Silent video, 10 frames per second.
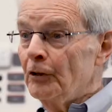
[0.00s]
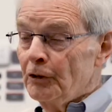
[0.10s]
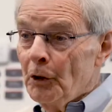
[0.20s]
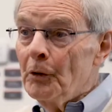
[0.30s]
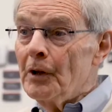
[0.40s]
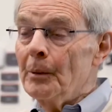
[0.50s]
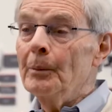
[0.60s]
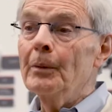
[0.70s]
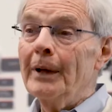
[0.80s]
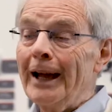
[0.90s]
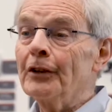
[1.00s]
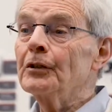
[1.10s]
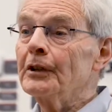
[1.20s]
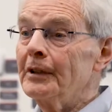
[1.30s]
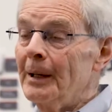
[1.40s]
show them,
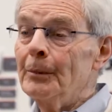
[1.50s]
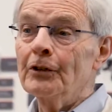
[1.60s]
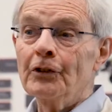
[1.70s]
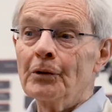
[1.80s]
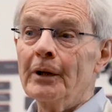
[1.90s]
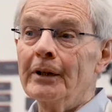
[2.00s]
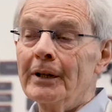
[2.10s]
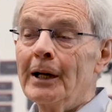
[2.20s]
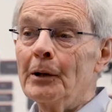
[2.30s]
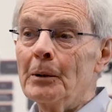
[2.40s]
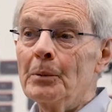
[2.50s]
actually demonstrate how our